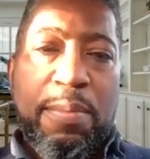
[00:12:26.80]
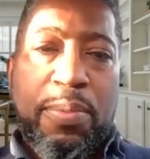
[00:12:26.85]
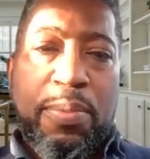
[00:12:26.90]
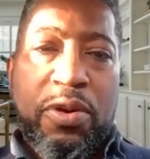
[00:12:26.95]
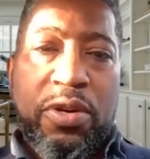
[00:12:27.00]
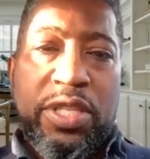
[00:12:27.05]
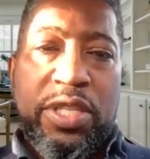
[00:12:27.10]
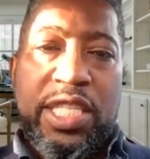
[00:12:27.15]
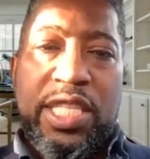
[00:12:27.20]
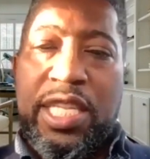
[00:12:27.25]

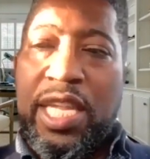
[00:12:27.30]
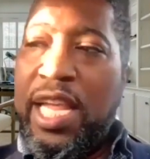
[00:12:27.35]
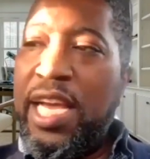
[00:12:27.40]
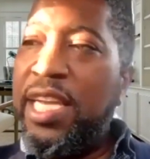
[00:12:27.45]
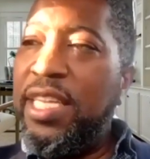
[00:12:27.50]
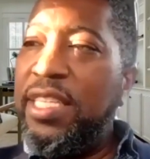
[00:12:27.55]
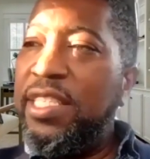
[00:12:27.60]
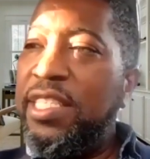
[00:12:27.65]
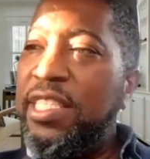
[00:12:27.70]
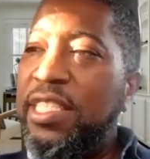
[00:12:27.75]
Porch
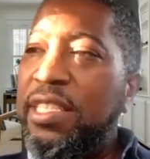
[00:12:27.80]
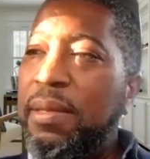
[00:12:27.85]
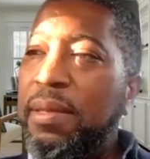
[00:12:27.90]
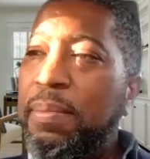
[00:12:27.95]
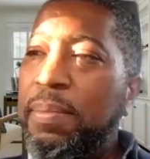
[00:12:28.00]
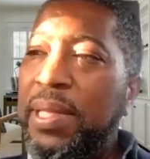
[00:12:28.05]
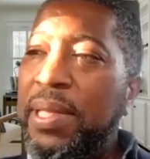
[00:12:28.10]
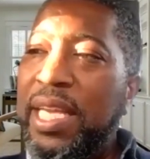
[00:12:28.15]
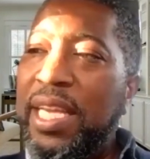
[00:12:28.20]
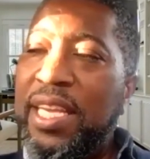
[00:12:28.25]
lights
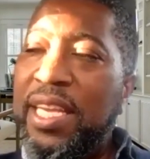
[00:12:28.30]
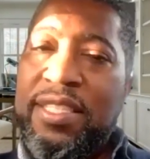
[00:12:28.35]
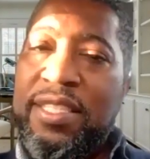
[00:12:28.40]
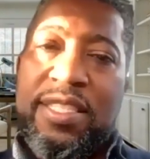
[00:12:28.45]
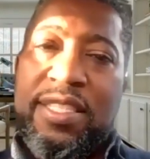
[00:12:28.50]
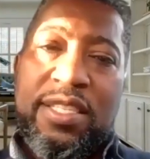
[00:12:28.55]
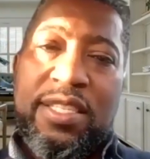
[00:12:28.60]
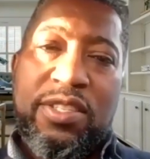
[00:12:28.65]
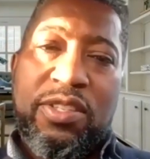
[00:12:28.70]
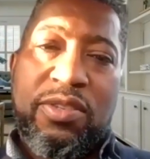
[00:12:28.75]

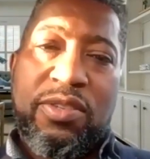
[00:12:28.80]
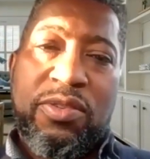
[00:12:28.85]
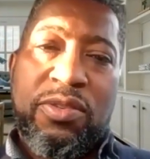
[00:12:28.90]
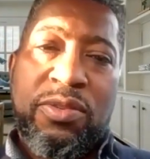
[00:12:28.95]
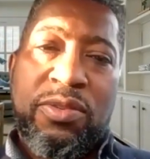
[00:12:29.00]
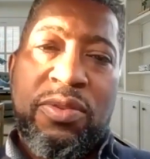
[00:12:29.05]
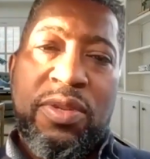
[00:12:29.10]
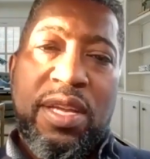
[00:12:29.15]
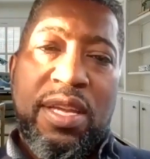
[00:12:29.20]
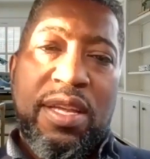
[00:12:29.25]
blaze
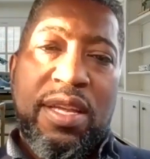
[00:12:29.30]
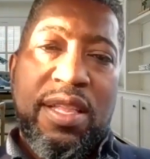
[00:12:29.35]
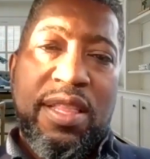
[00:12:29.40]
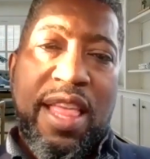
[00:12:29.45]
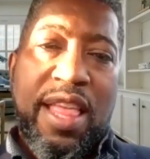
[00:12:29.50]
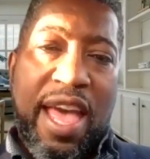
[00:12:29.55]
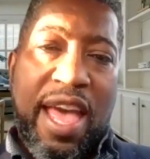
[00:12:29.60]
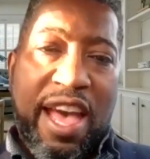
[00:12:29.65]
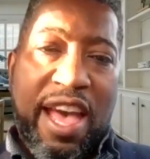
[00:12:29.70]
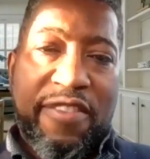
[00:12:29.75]
into
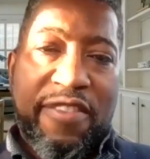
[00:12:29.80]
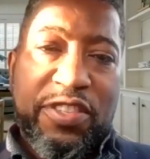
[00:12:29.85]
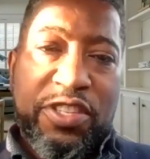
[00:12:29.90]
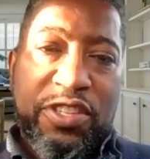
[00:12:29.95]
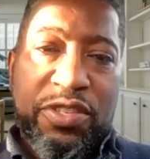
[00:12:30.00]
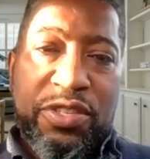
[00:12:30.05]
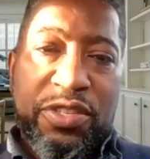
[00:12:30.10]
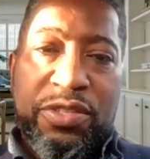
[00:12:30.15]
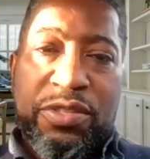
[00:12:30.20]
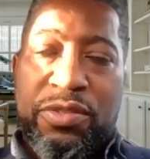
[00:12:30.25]
the
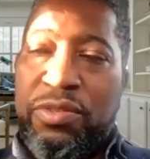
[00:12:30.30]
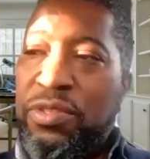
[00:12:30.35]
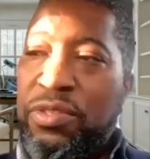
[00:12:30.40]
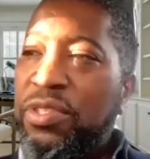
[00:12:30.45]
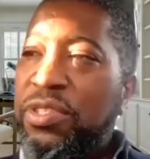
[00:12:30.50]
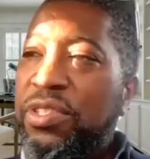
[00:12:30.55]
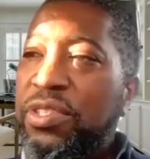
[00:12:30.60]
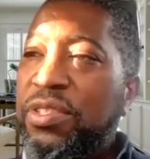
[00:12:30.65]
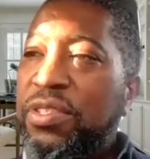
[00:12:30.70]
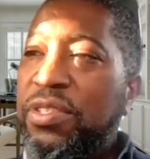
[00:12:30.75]

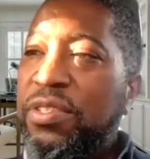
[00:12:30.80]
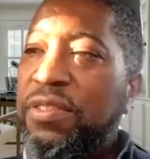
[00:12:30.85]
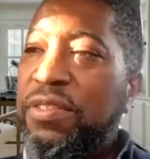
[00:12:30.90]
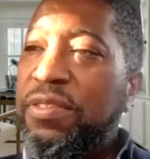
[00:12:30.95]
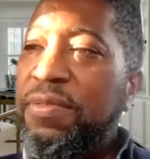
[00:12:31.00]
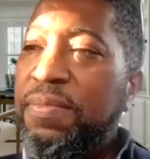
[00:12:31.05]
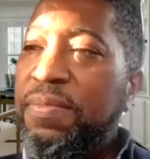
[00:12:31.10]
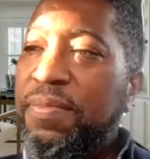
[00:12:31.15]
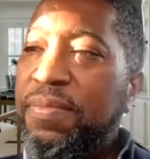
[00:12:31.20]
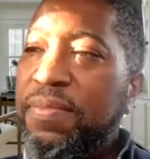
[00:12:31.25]
afternoons.
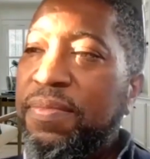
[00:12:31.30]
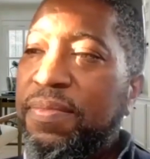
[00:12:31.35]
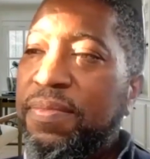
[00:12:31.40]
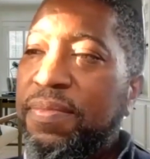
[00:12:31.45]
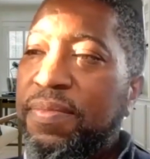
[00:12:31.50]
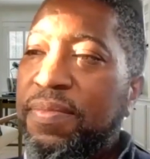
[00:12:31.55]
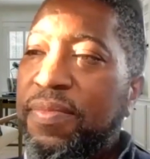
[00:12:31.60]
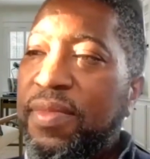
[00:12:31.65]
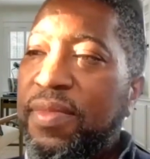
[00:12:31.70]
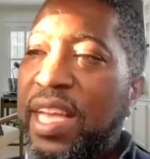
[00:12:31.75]

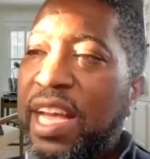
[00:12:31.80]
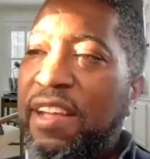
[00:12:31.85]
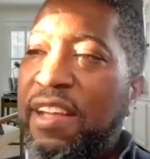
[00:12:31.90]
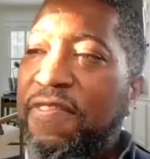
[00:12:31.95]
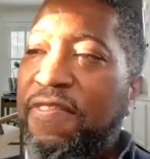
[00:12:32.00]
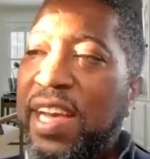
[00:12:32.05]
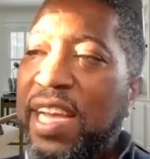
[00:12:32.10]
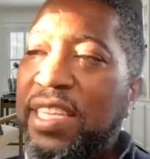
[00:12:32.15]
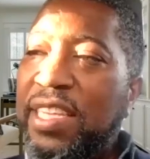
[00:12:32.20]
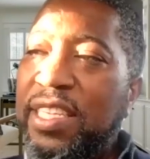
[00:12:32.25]
I
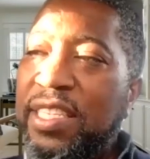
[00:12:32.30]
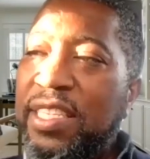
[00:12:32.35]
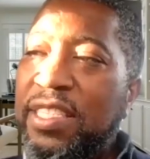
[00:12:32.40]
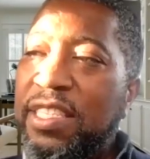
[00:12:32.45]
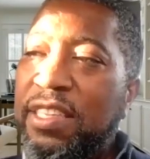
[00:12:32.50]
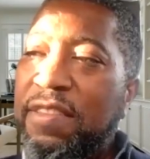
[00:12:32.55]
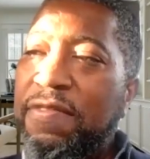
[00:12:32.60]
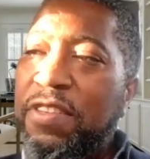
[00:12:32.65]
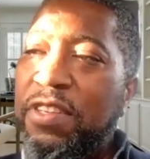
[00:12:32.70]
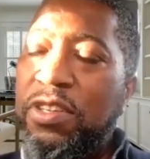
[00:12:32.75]
find it
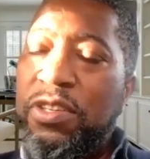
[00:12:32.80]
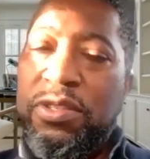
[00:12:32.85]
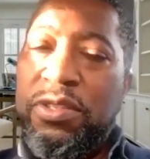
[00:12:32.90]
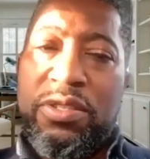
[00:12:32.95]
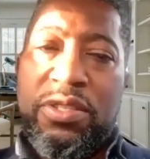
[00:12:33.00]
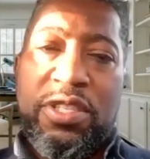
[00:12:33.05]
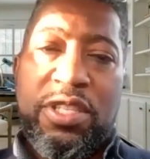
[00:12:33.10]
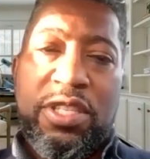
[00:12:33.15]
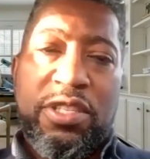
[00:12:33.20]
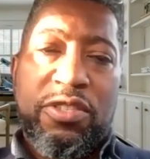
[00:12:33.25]

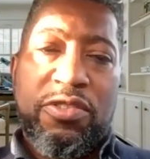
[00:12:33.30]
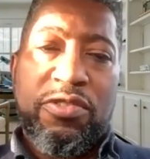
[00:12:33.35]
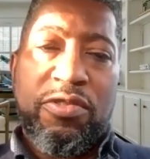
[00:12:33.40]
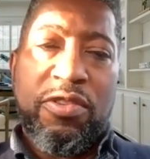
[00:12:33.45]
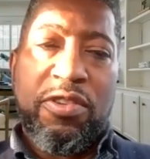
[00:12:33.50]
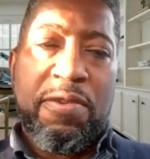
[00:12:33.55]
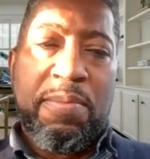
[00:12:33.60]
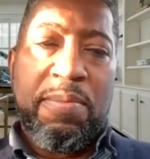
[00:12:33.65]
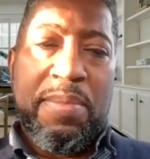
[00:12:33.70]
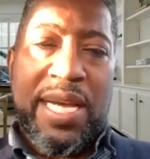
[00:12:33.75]
difficult to
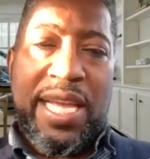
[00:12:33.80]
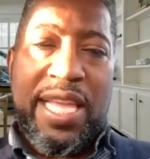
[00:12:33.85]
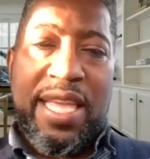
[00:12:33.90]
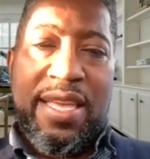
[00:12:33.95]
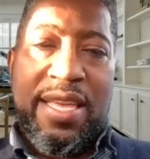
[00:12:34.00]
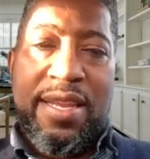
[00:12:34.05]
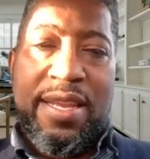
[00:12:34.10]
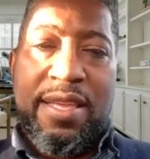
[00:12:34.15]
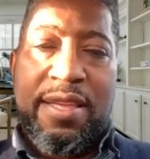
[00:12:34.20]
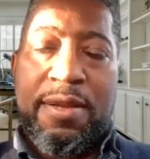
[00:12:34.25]
control my
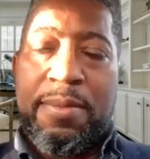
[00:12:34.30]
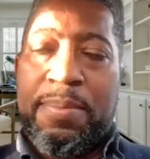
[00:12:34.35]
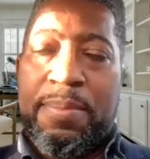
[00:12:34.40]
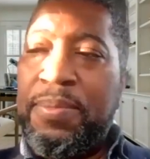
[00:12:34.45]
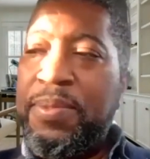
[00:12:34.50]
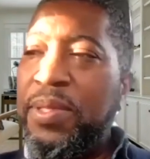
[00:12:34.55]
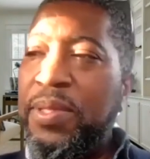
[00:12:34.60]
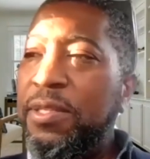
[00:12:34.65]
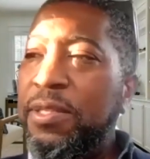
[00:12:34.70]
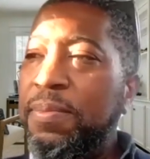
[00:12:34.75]

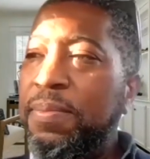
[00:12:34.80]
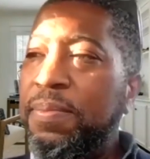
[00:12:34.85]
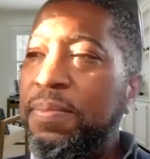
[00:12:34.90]
idioms.